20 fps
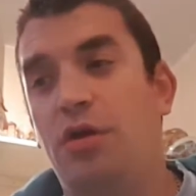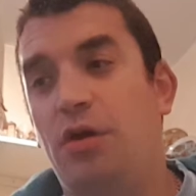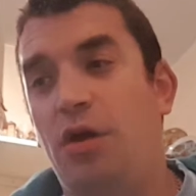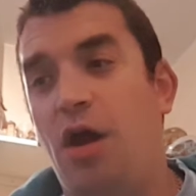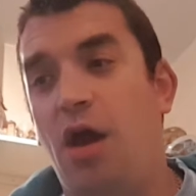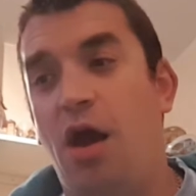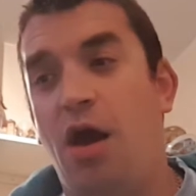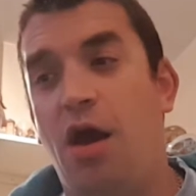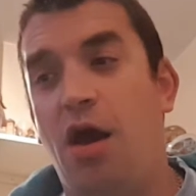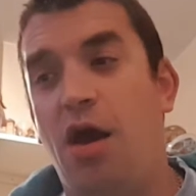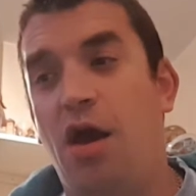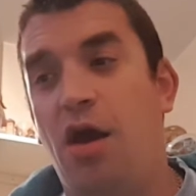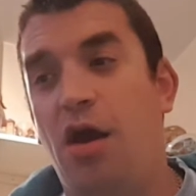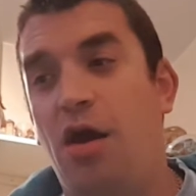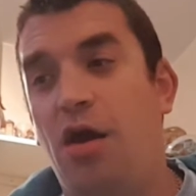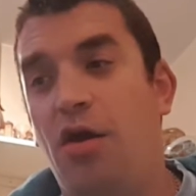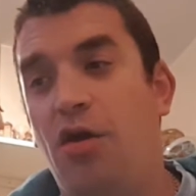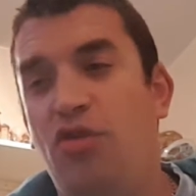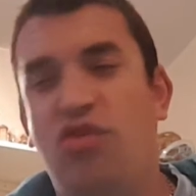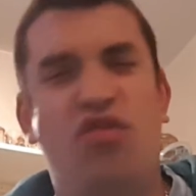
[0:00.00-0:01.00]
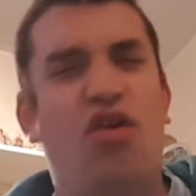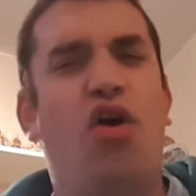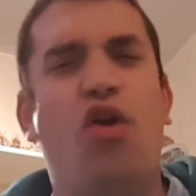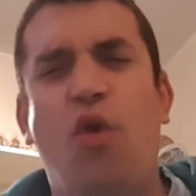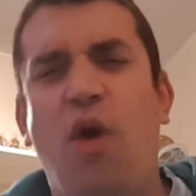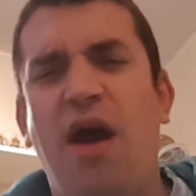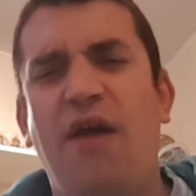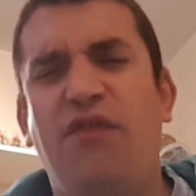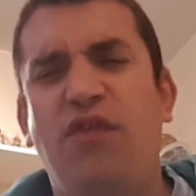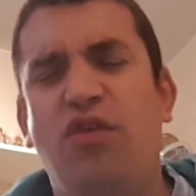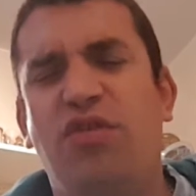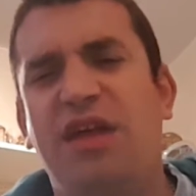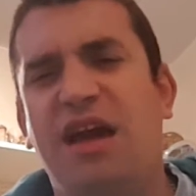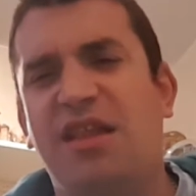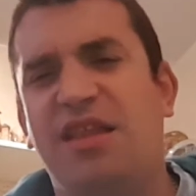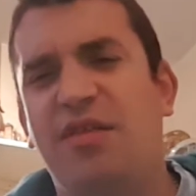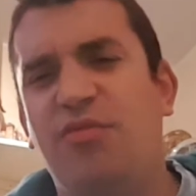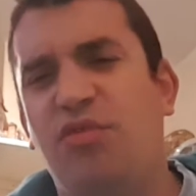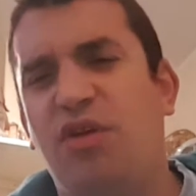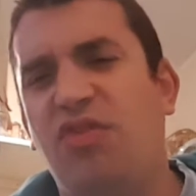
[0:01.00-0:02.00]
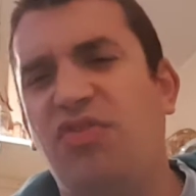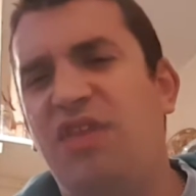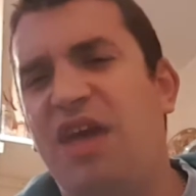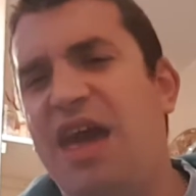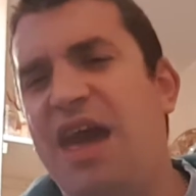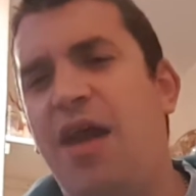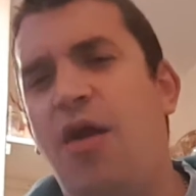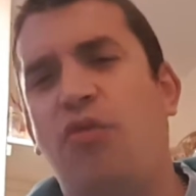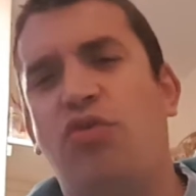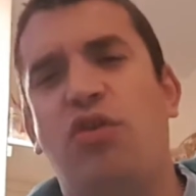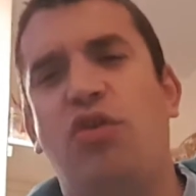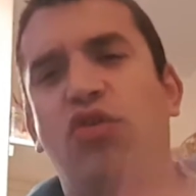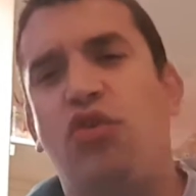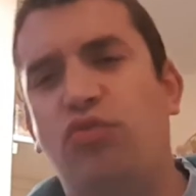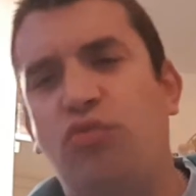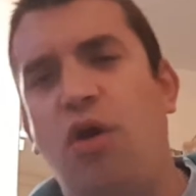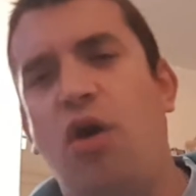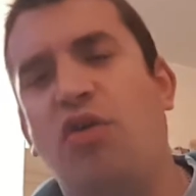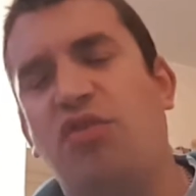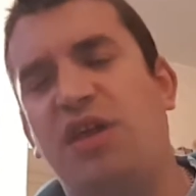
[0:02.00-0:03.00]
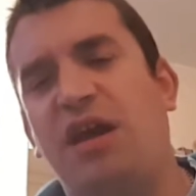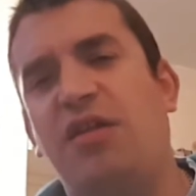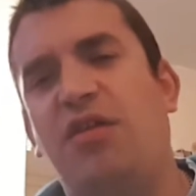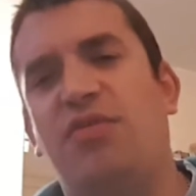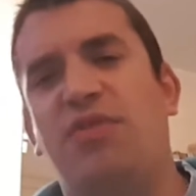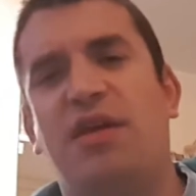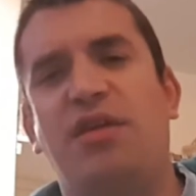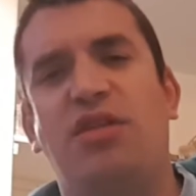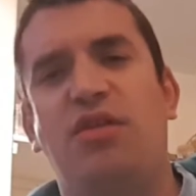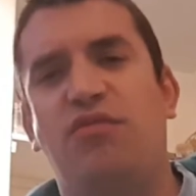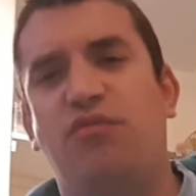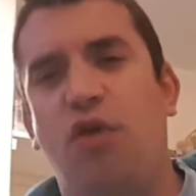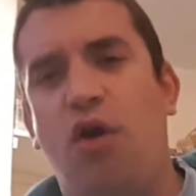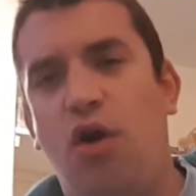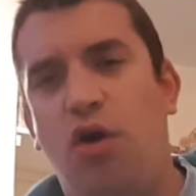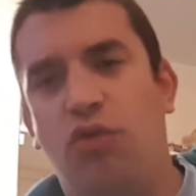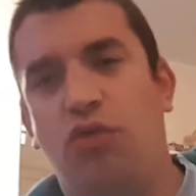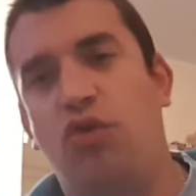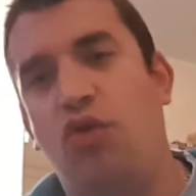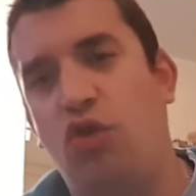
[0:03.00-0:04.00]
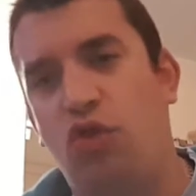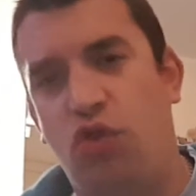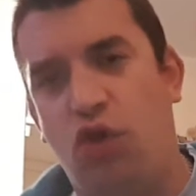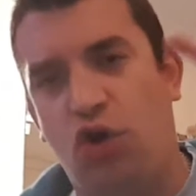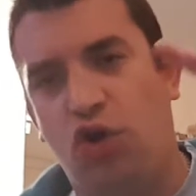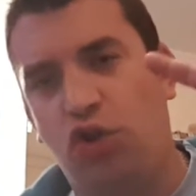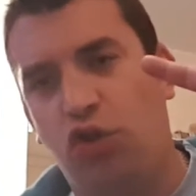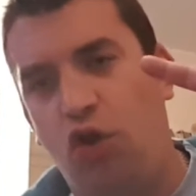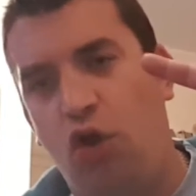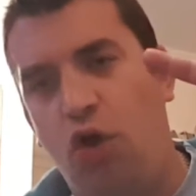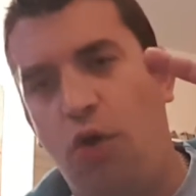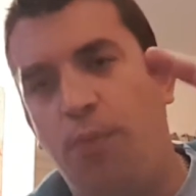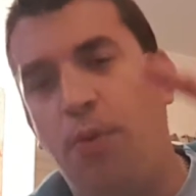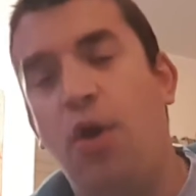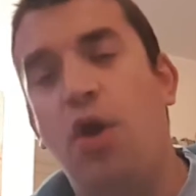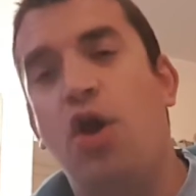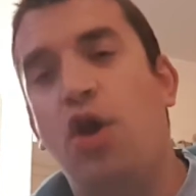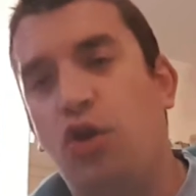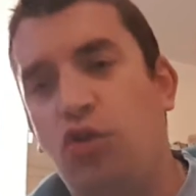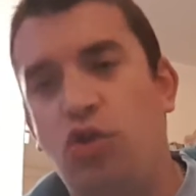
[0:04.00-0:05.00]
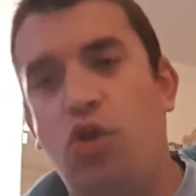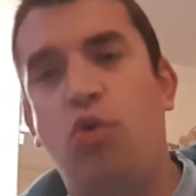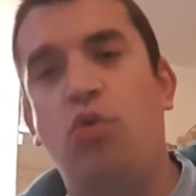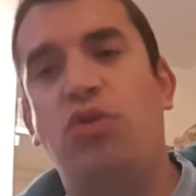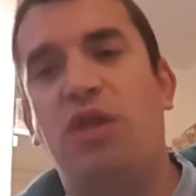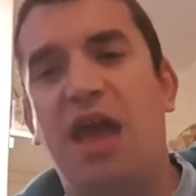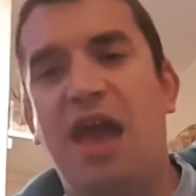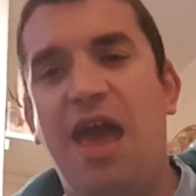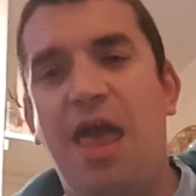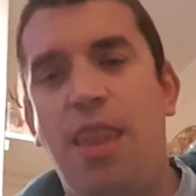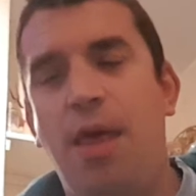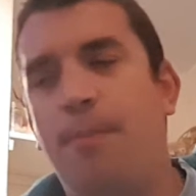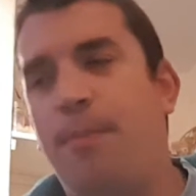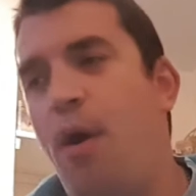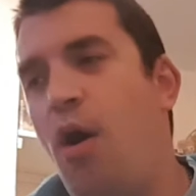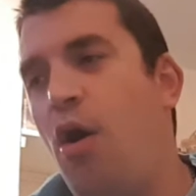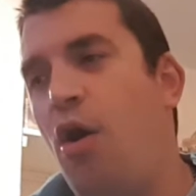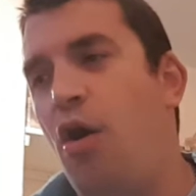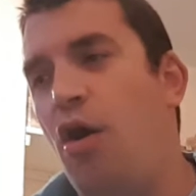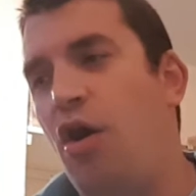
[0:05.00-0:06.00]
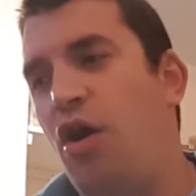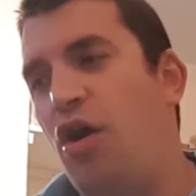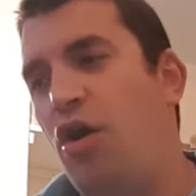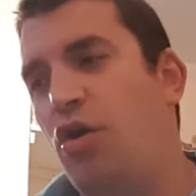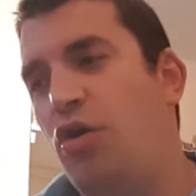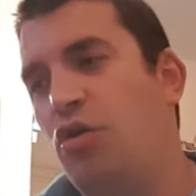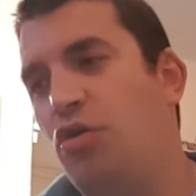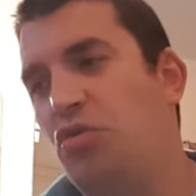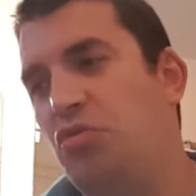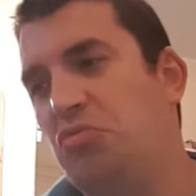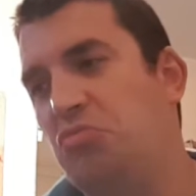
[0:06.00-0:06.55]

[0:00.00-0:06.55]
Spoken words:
So you've got quite a few tag teams on there. So on the Raw side of things, you've got The Club, New Day, The Bar.